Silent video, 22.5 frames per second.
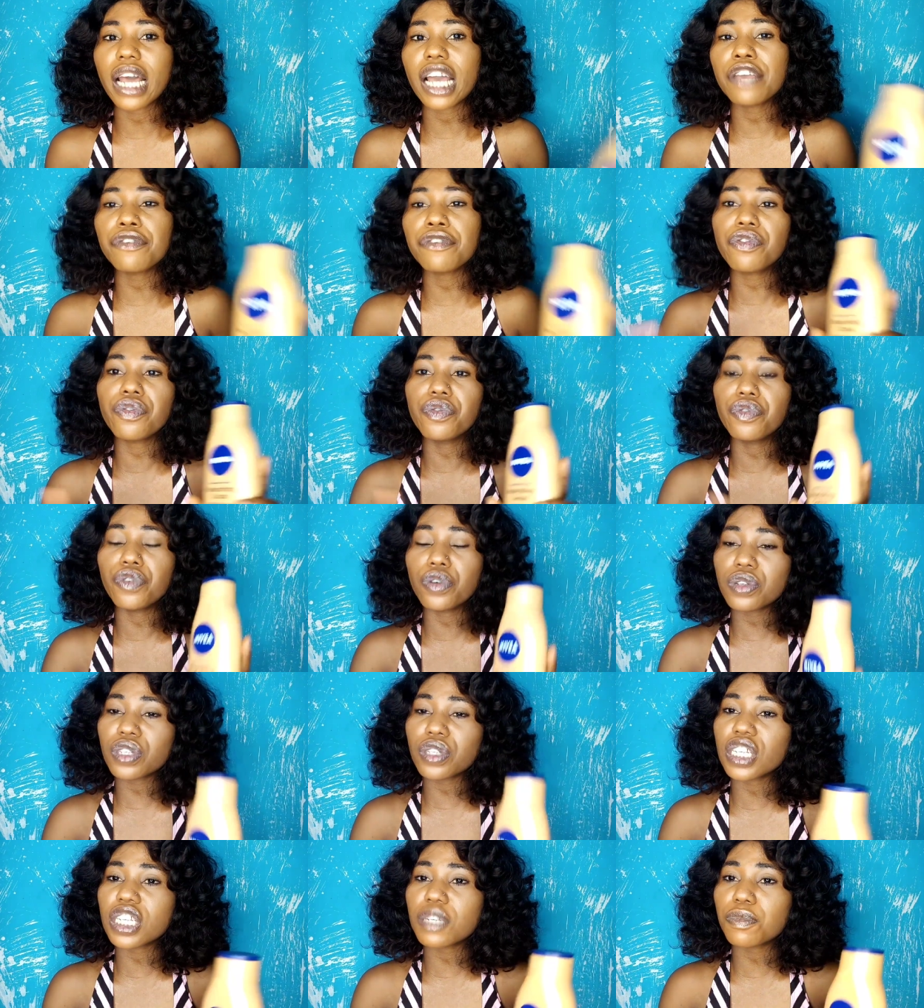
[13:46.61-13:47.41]
If you've
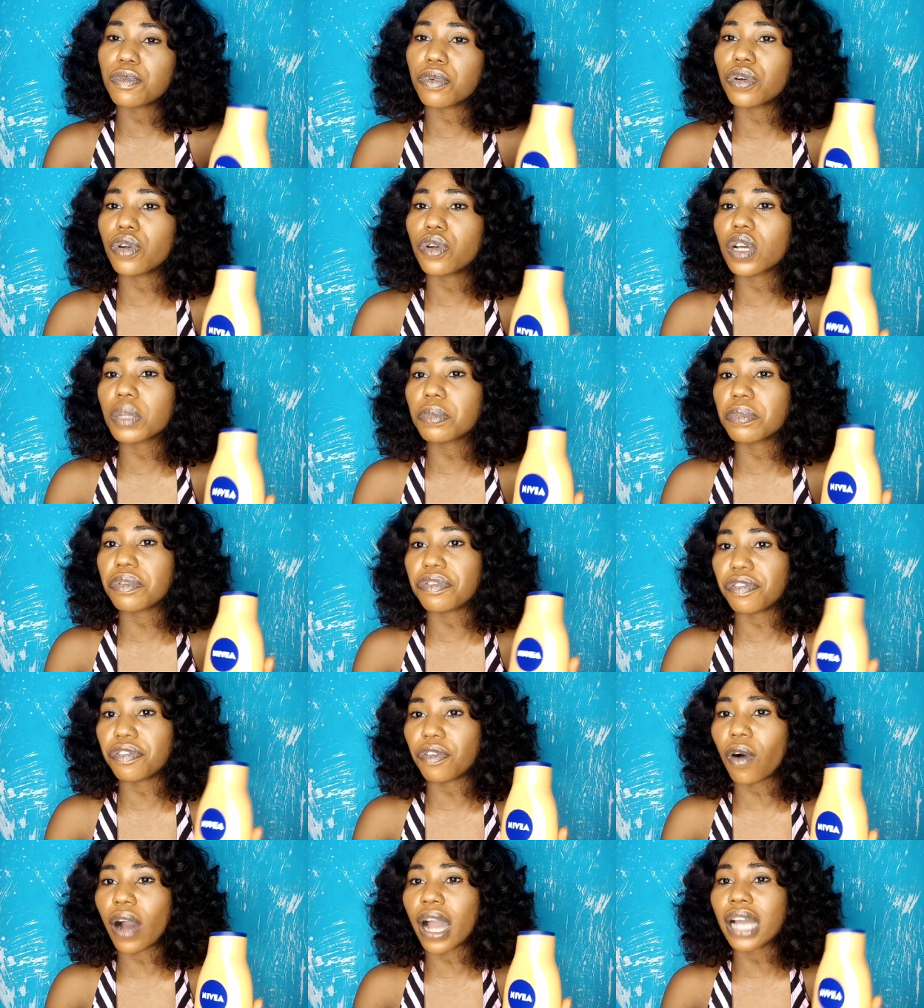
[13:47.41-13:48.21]
used this product
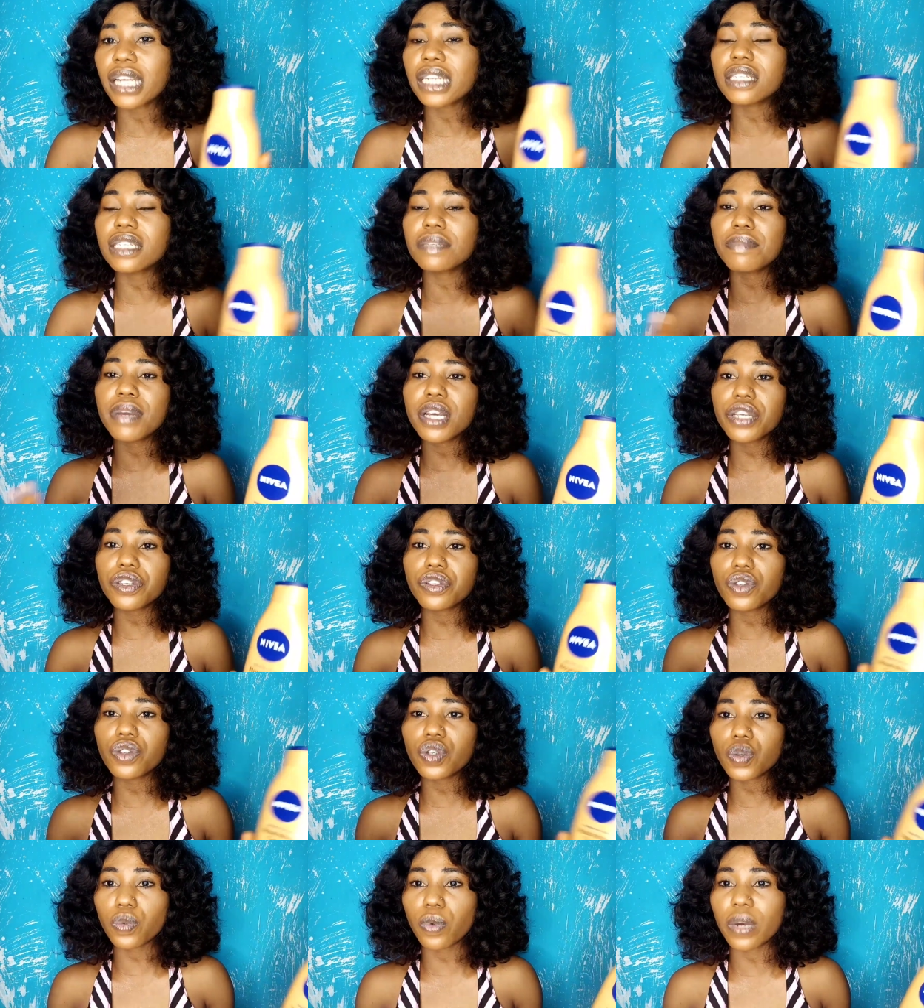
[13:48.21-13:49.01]
before and it makes you
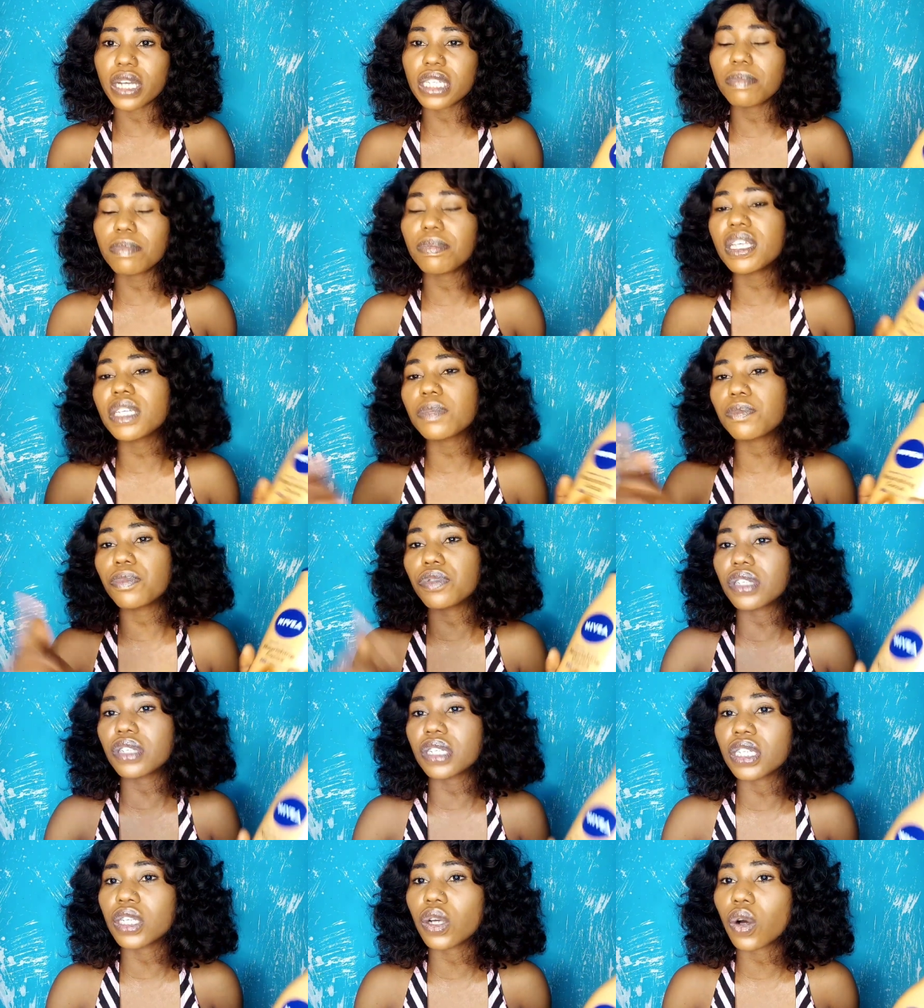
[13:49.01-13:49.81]
sweat, please put
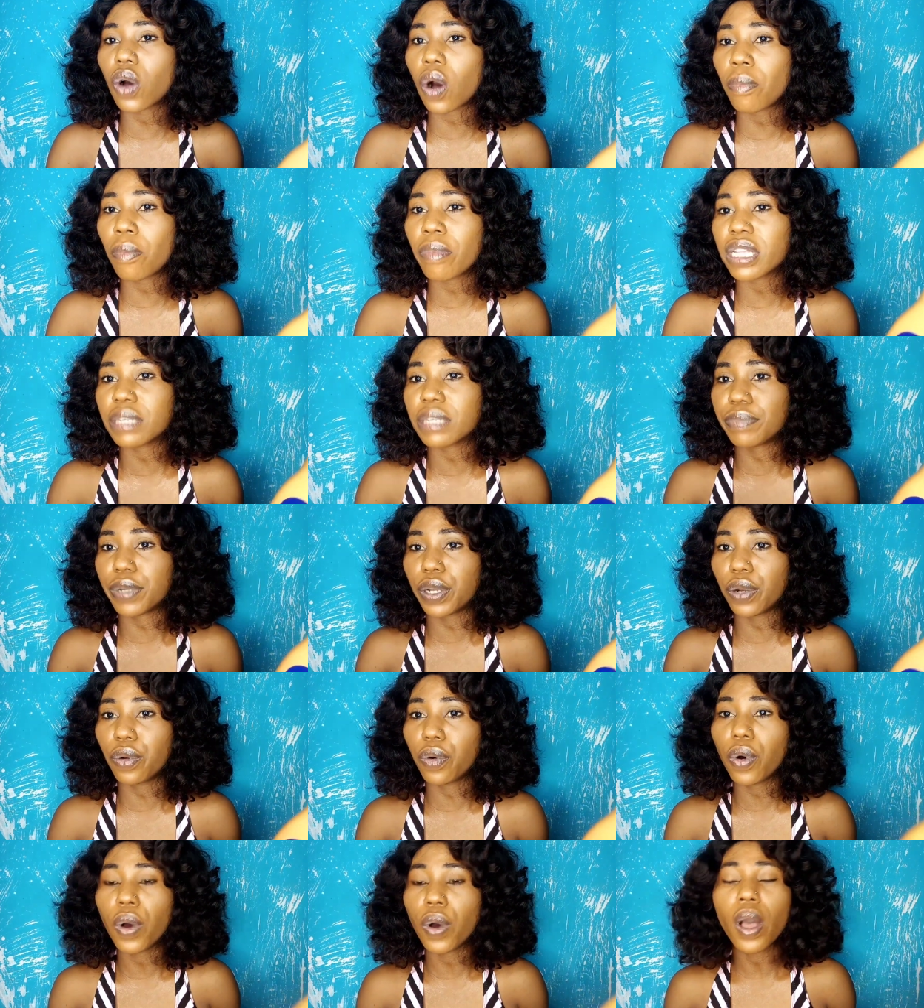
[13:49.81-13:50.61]
in the comment
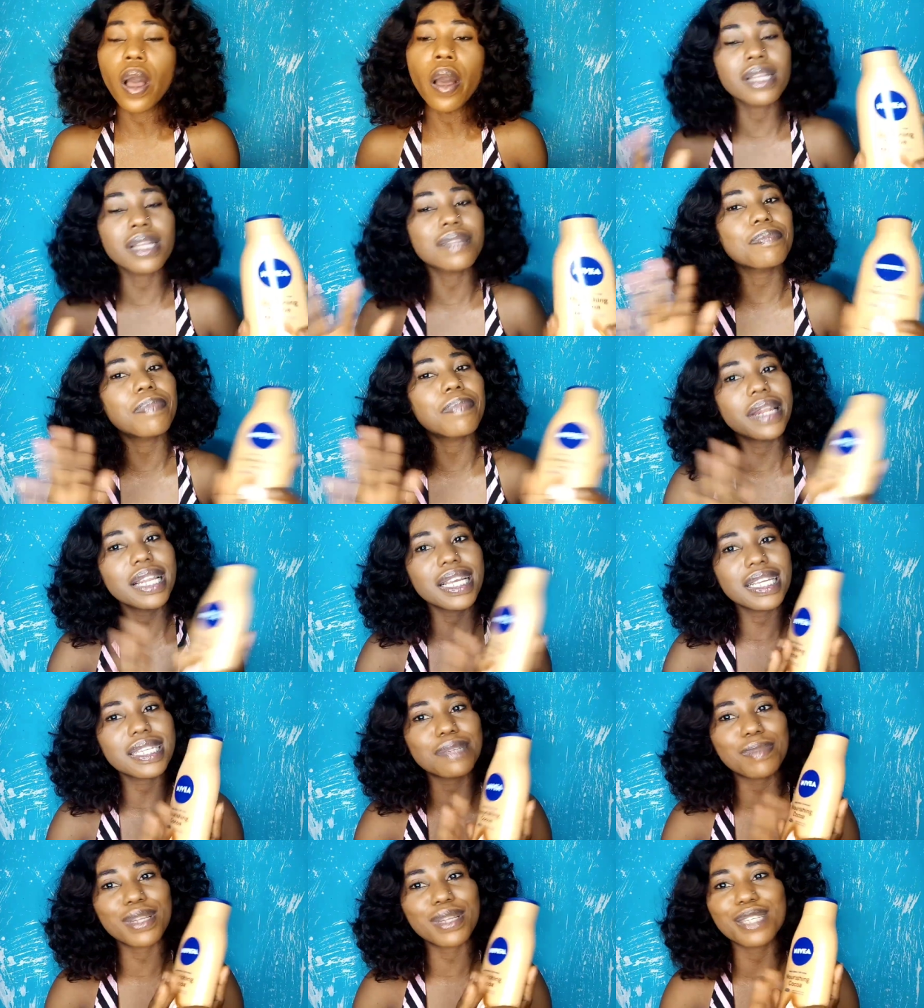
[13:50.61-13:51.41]
below, and please